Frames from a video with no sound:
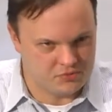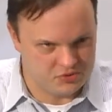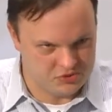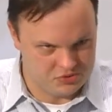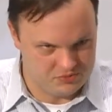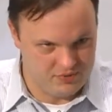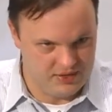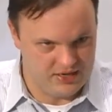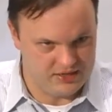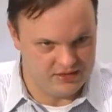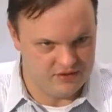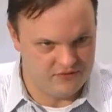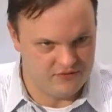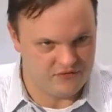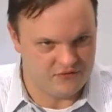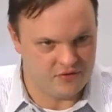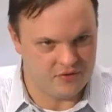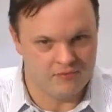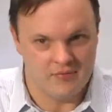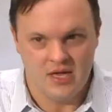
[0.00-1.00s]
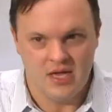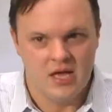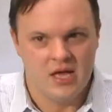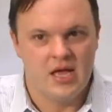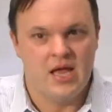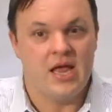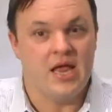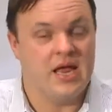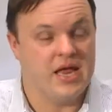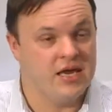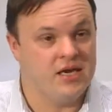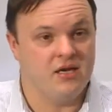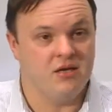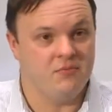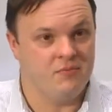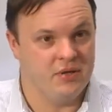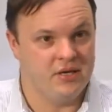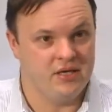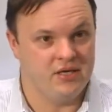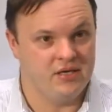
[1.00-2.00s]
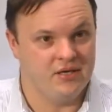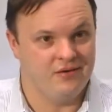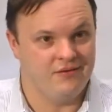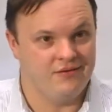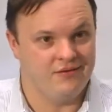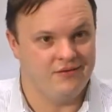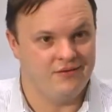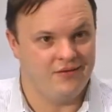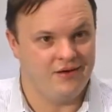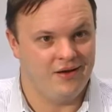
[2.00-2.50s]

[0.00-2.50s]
perspective from independent